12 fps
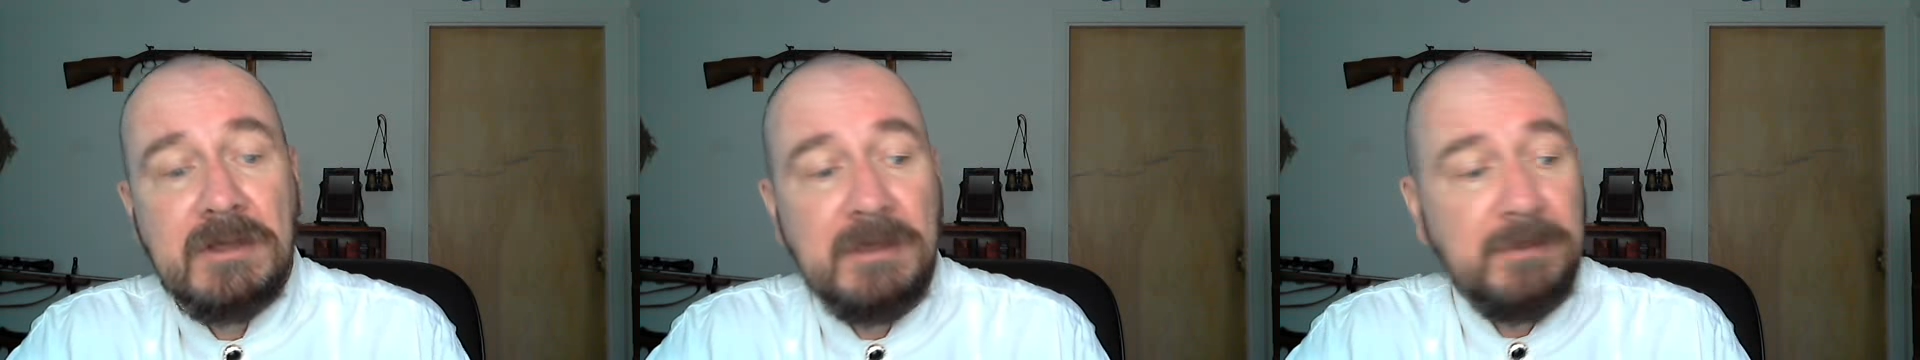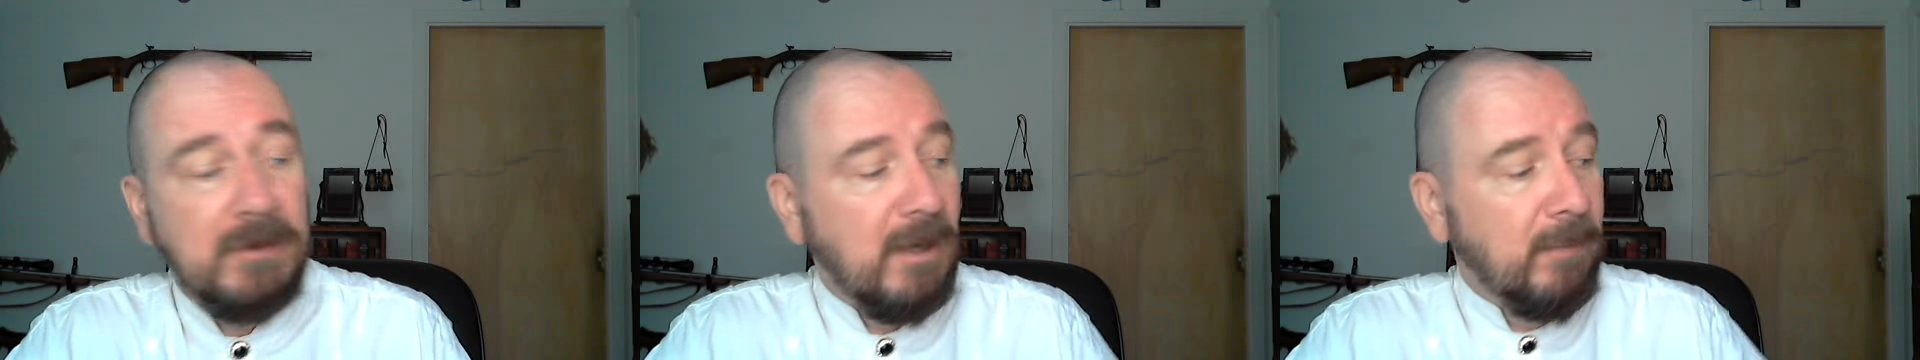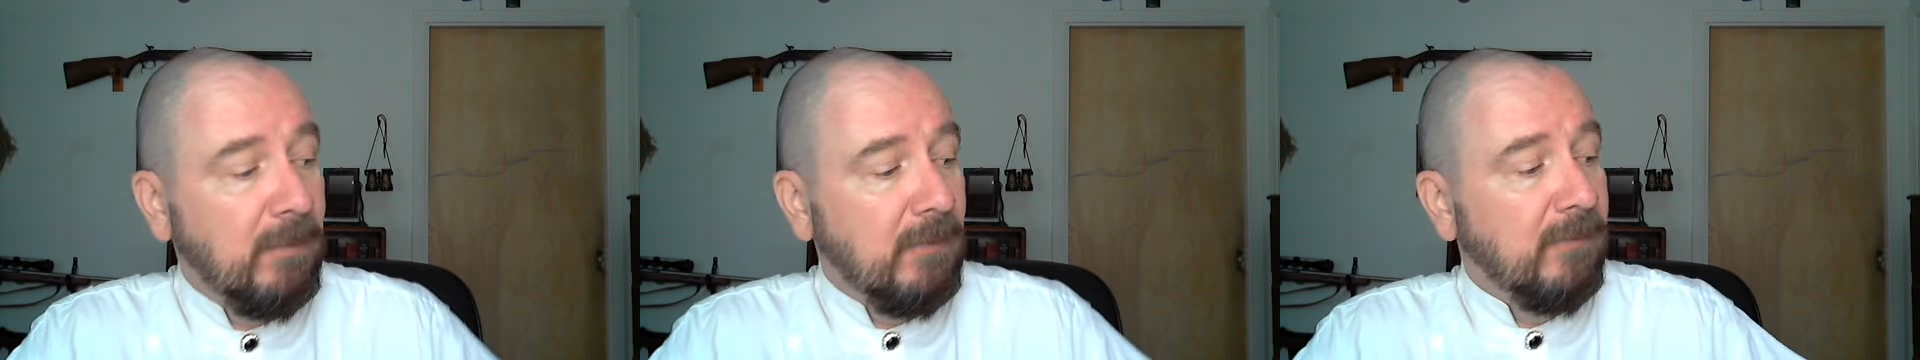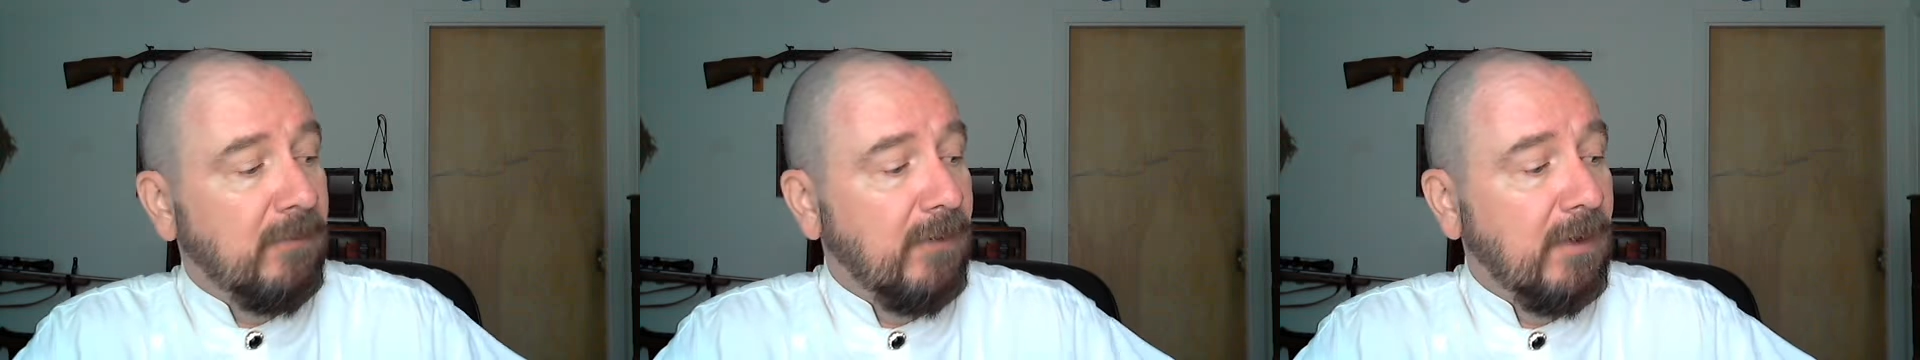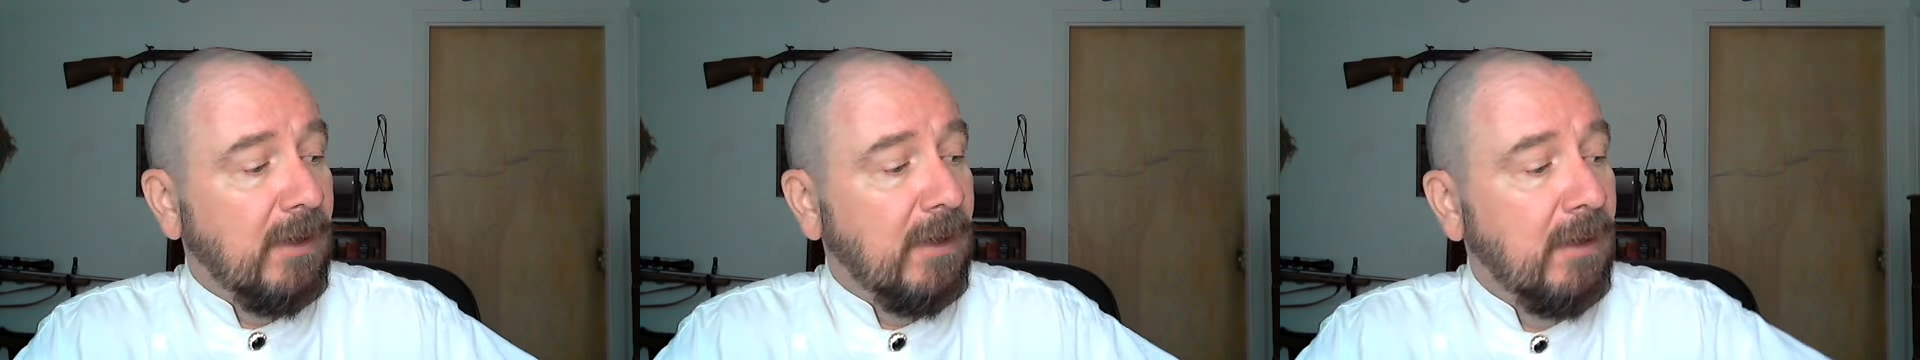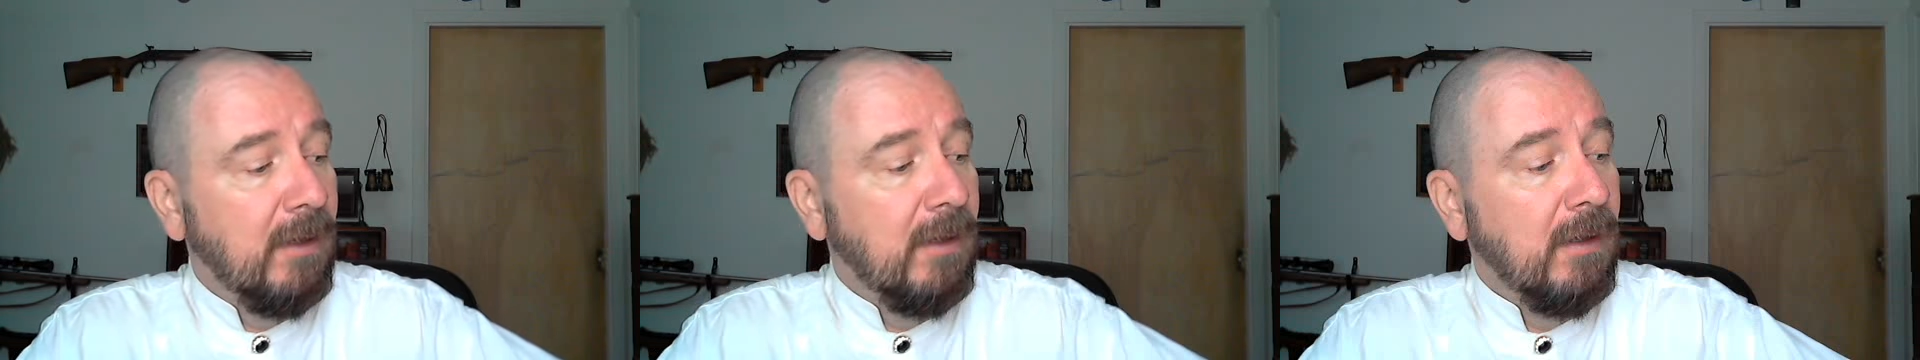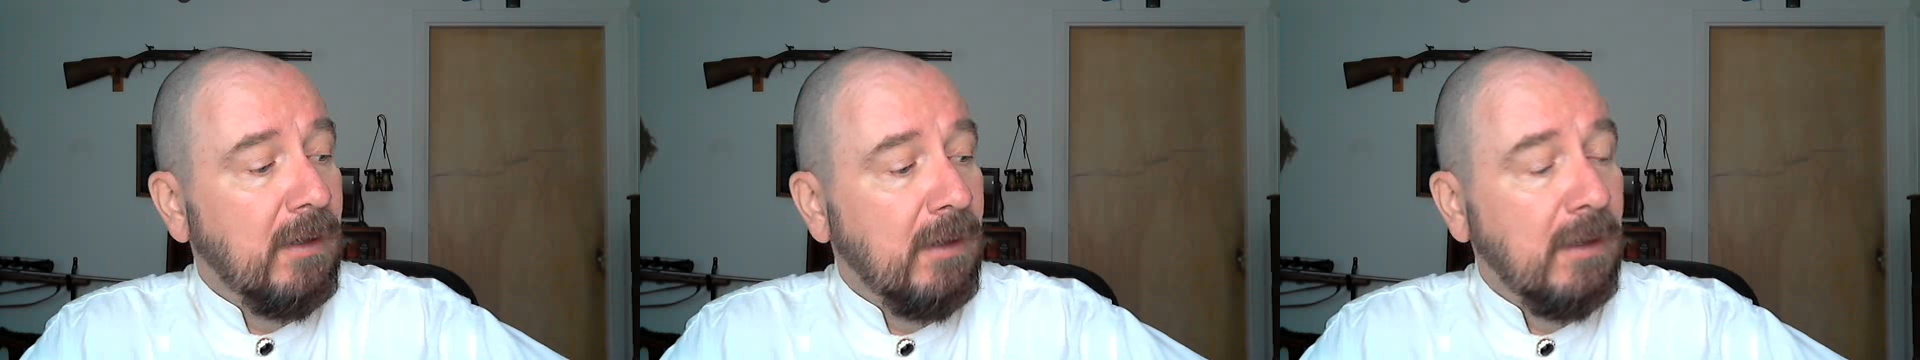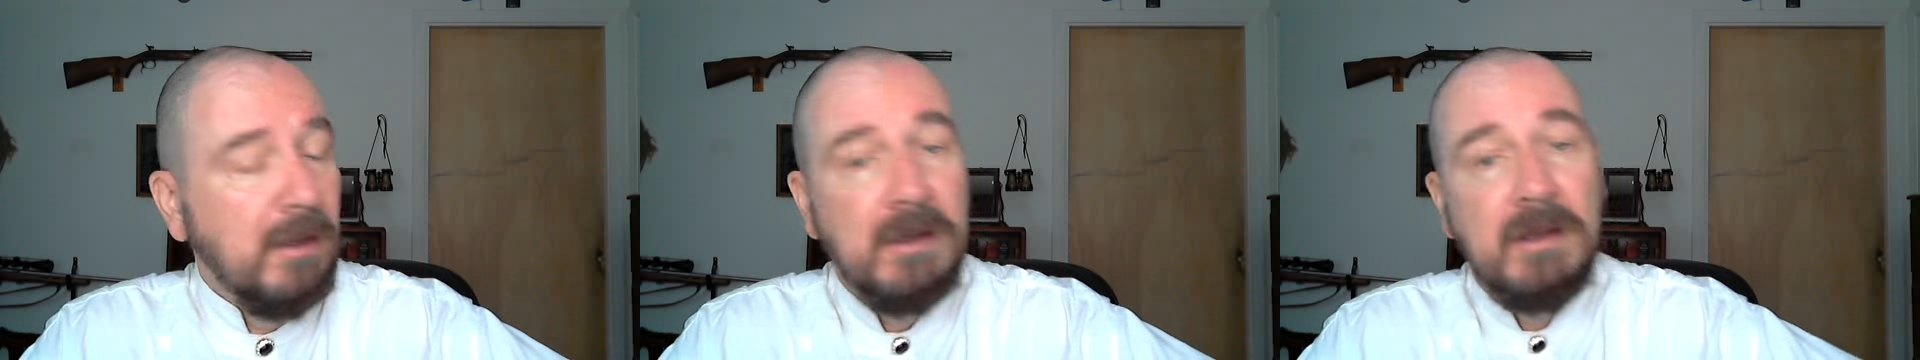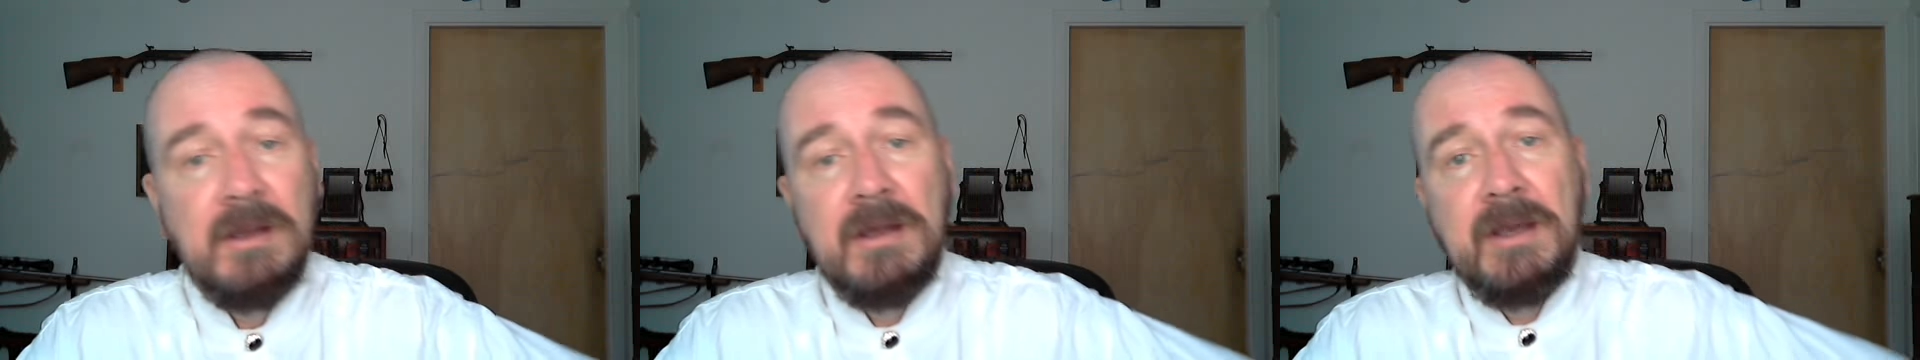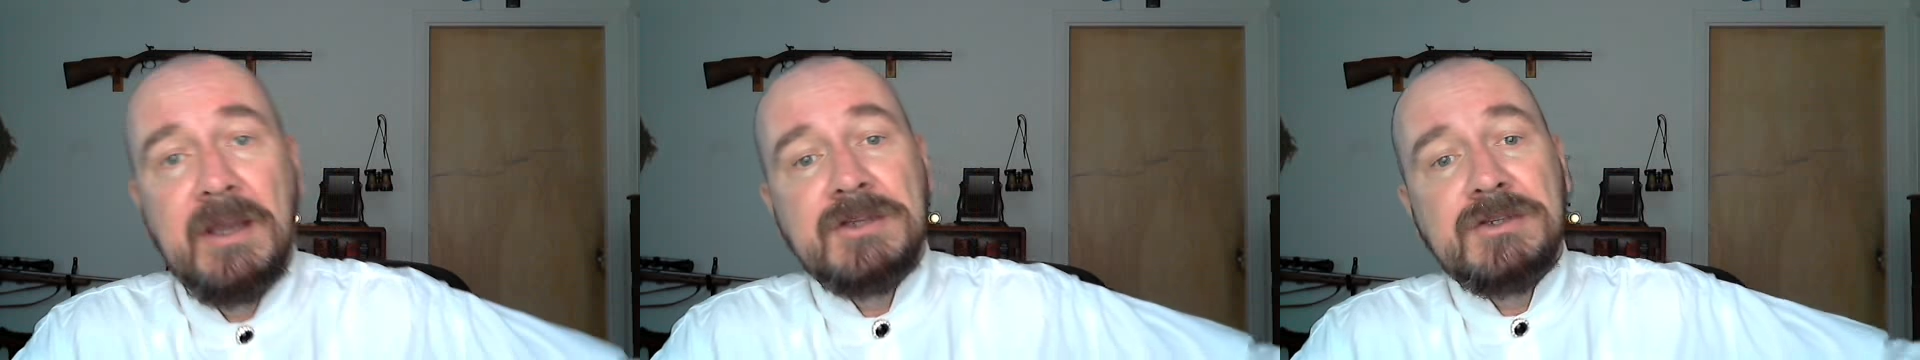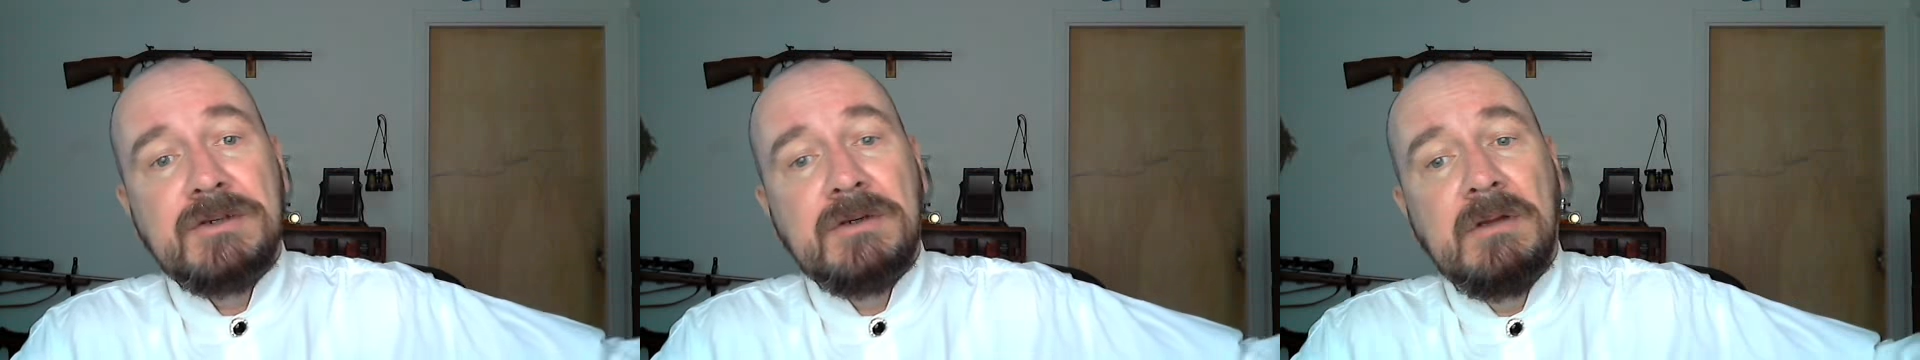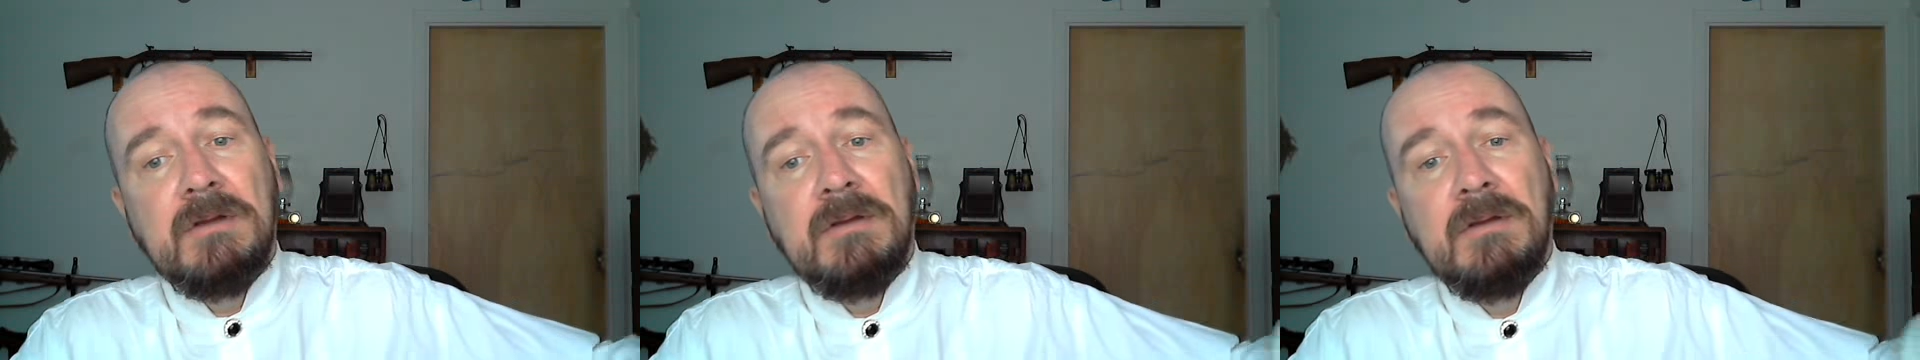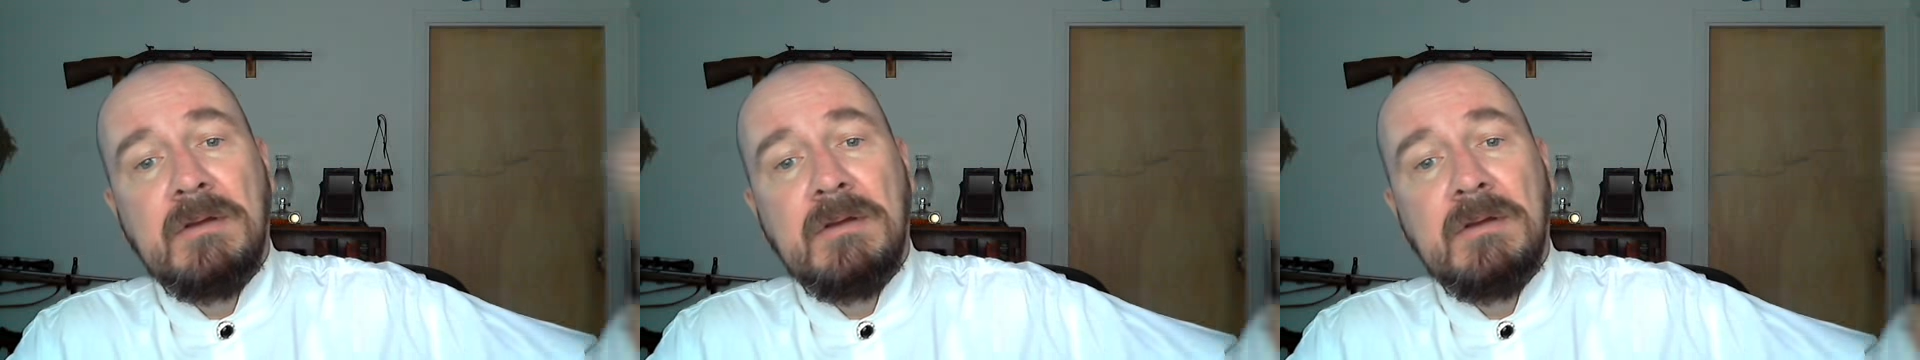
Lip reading: Keep a couple of extra